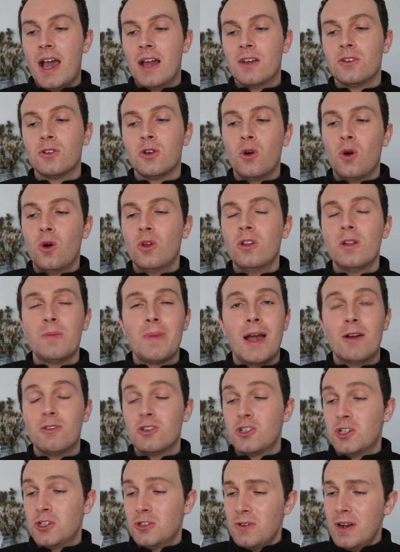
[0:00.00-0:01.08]
and all
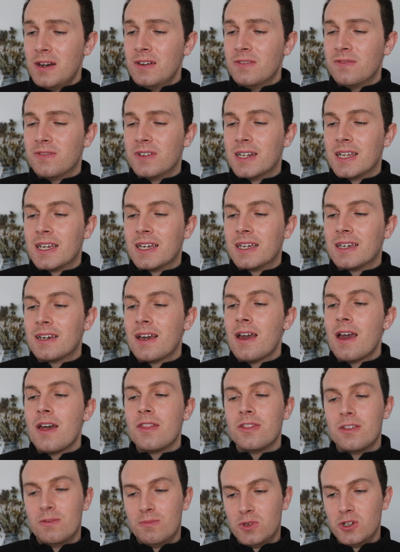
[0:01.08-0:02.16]
about strengthening
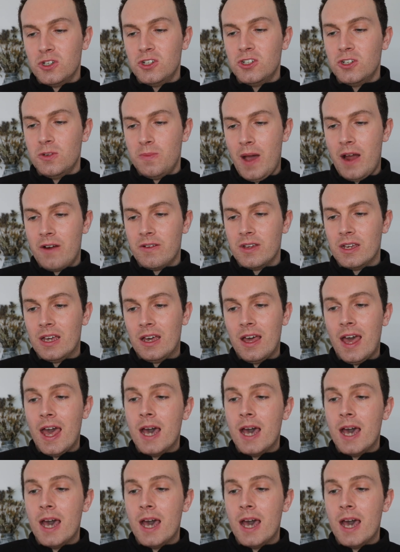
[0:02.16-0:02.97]
the moisture barrier.